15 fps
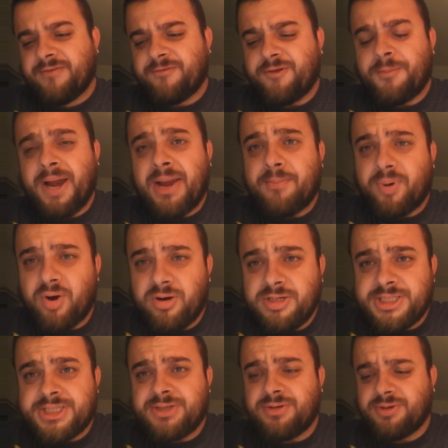from my
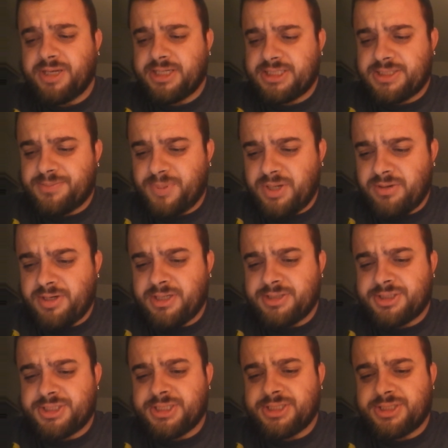personal
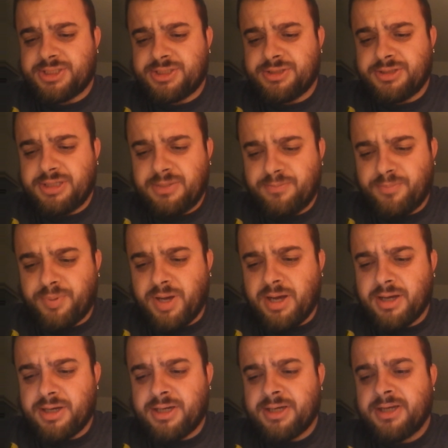experiences to
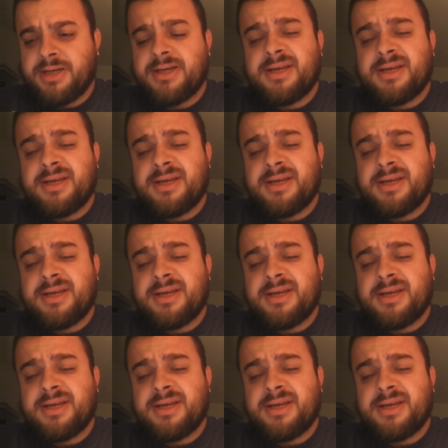debunk